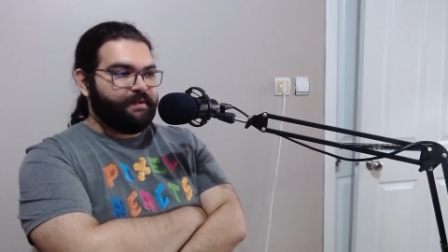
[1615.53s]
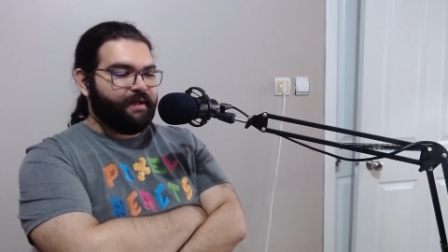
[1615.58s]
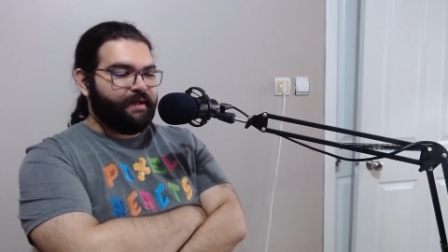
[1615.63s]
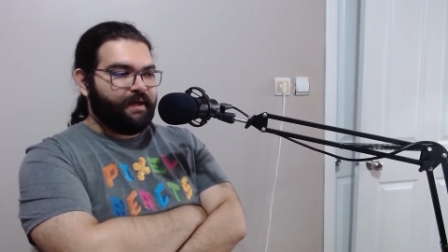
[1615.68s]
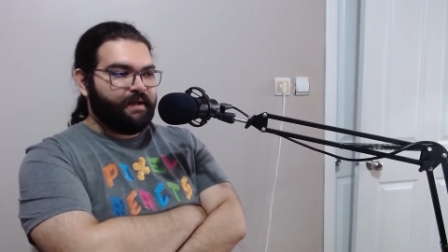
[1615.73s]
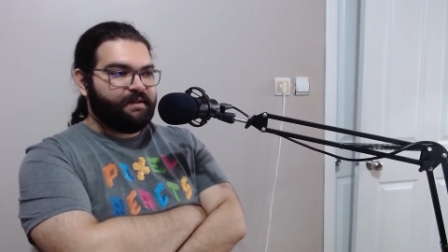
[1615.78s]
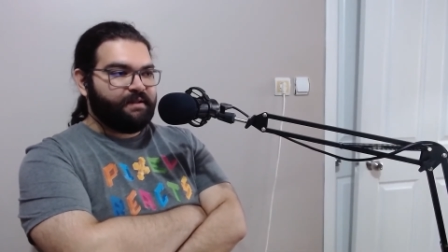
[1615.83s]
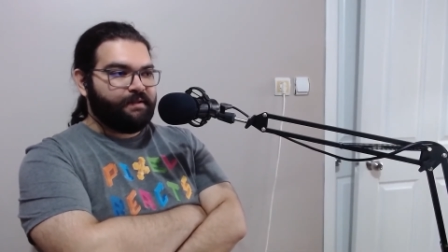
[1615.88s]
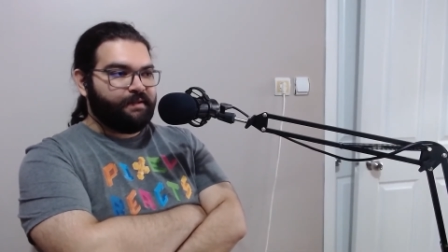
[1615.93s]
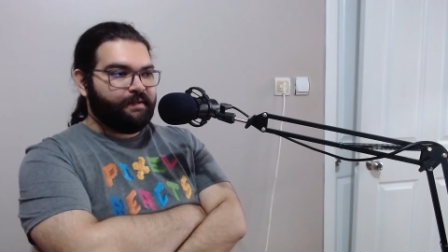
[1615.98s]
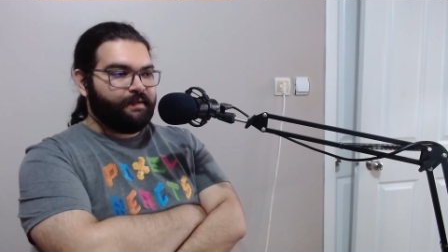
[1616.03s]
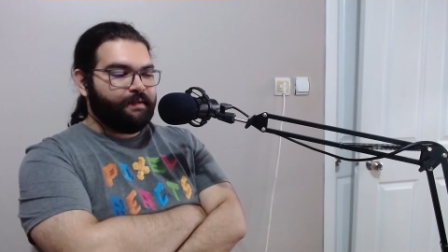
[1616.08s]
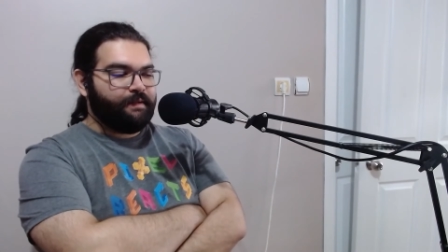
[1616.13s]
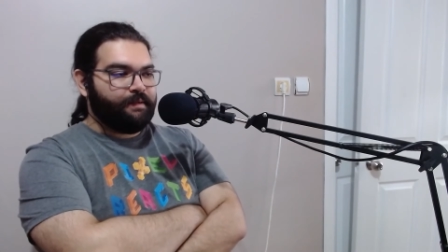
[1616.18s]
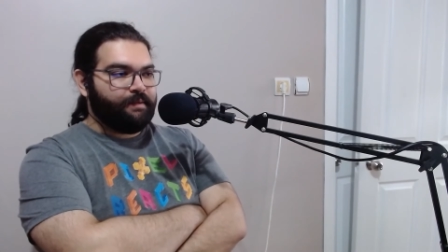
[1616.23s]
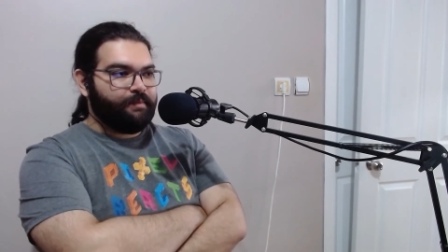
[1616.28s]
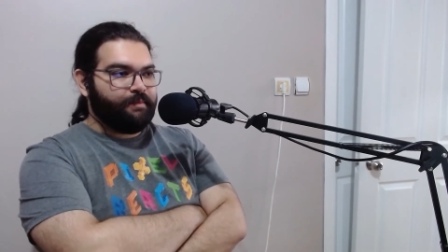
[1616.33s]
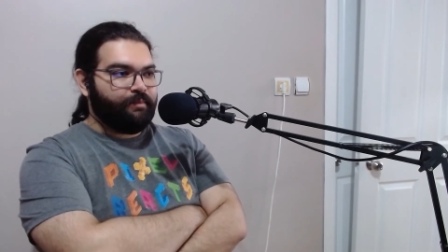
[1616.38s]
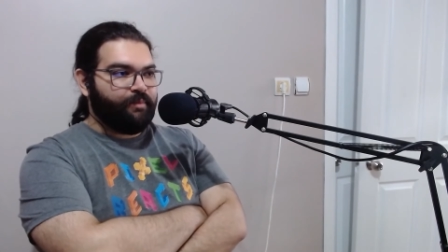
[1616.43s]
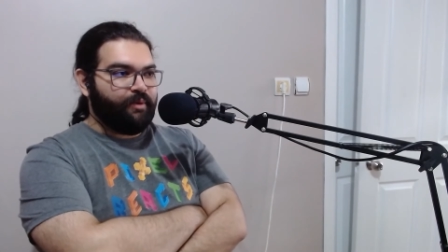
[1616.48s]
dead
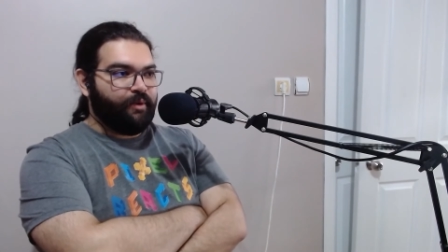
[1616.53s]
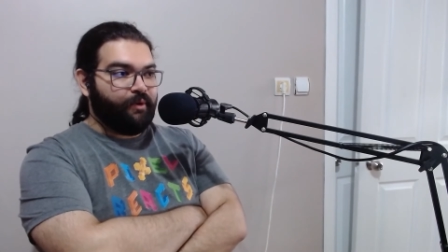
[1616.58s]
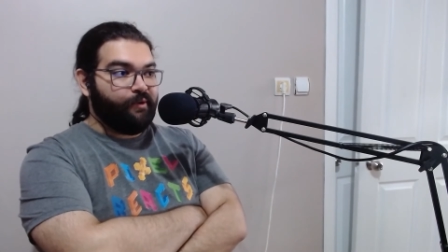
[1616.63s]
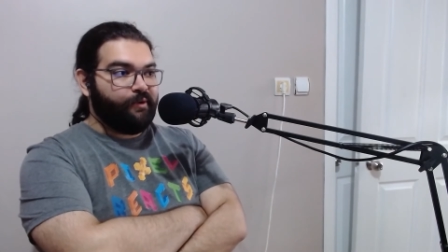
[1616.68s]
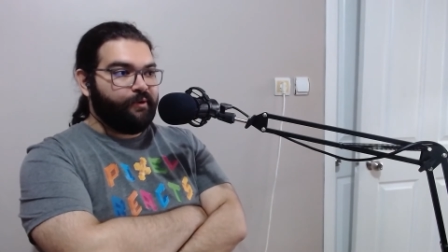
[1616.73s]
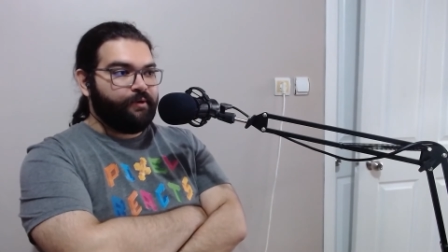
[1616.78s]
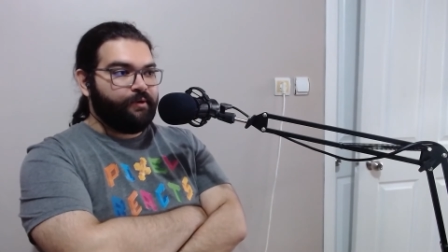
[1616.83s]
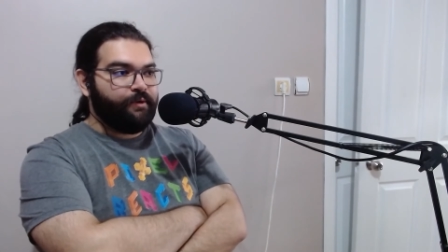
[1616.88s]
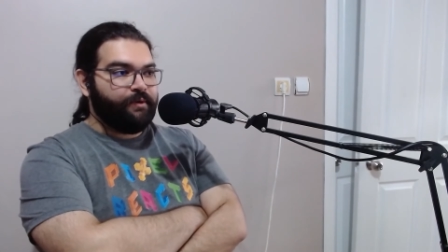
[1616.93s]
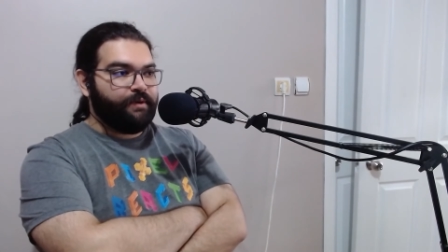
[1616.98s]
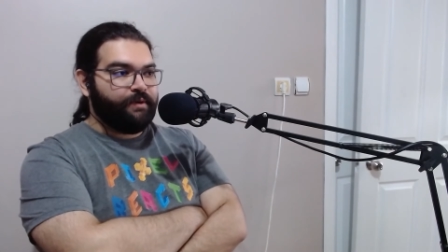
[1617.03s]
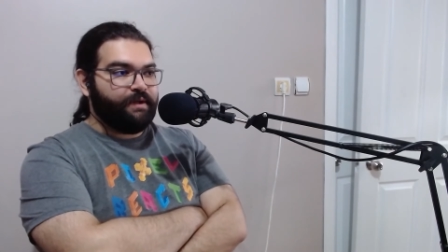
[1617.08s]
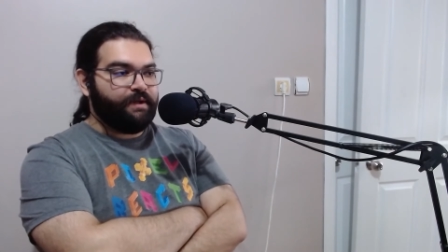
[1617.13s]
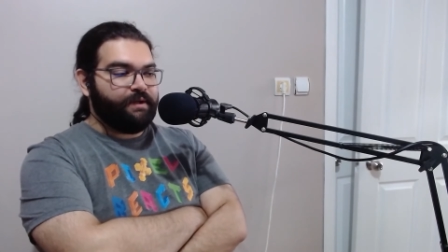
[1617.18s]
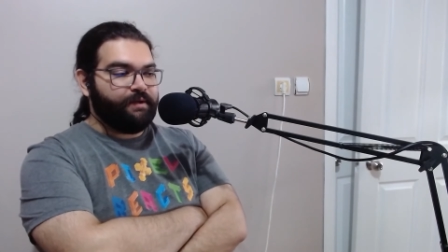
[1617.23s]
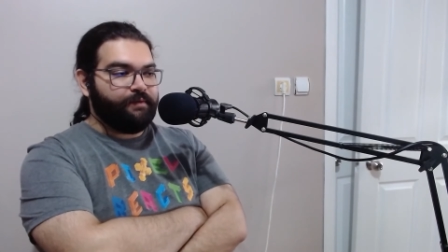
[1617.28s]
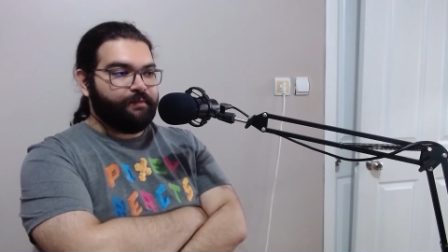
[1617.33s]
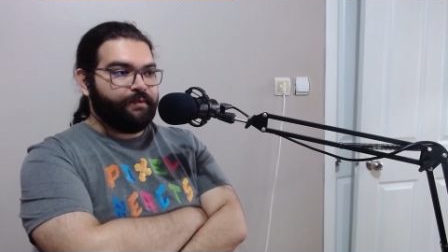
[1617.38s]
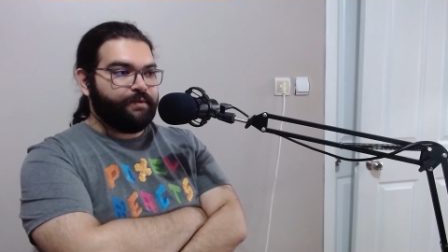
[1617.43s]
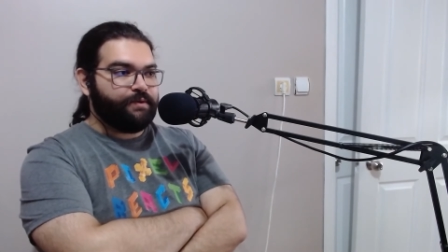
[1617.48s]
boy
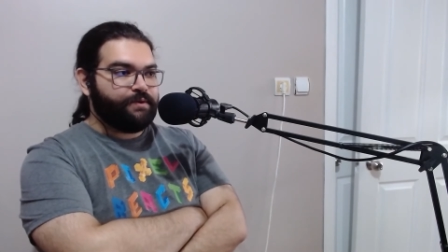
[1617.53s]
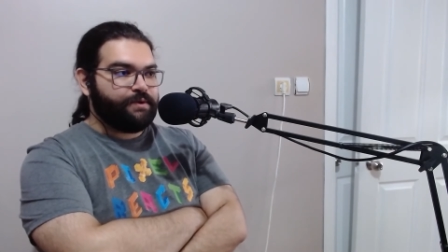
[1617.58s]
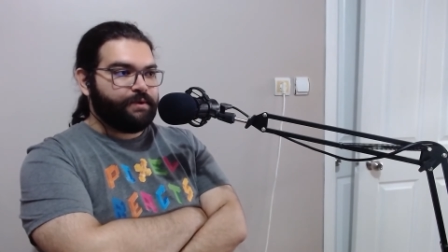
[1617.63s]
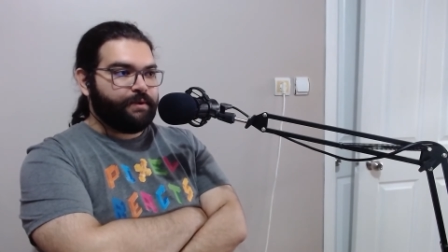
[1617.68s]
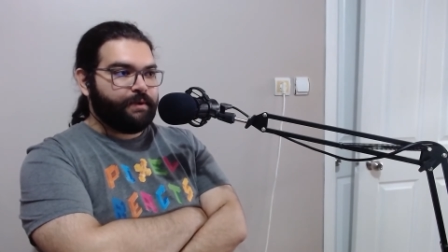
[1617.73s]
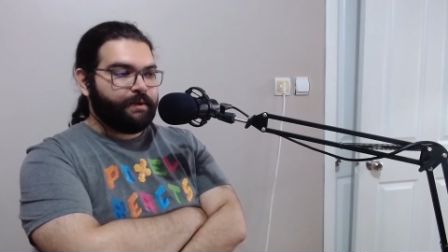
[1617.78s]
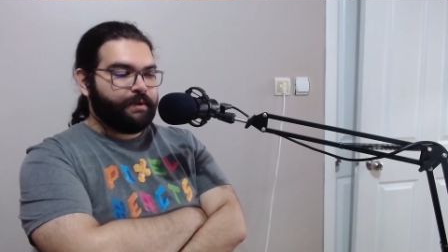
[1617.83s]
in the future.